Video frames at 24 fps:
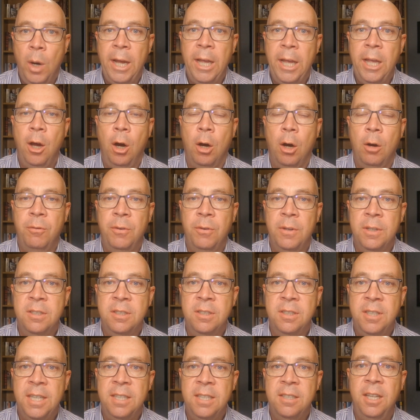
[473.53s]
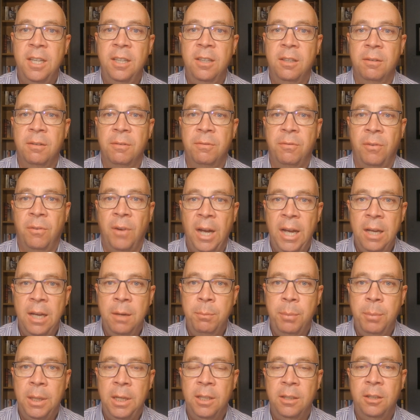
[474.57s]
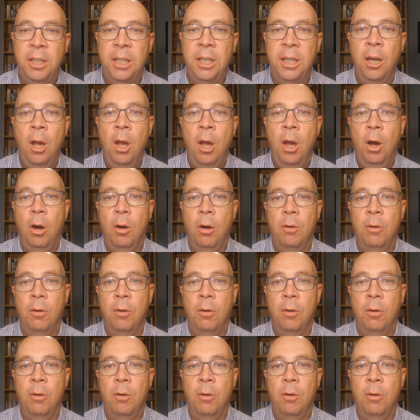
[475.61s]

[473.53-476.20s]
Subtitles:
way of assessing the viability